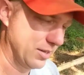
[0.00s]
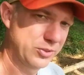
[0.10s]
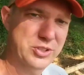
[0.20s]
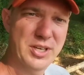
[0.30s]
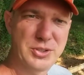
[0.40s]

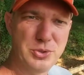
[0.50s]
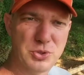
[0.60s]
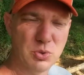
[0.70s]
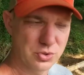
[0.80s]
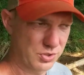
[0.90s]
There's kind of 2
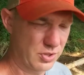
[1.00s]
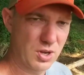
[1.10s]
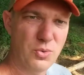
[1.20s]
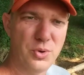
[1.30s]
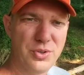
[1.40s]
schools of
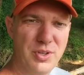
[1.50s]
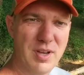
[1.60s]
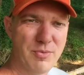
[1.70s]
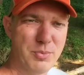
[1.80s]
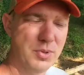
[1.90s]
thought. One, you have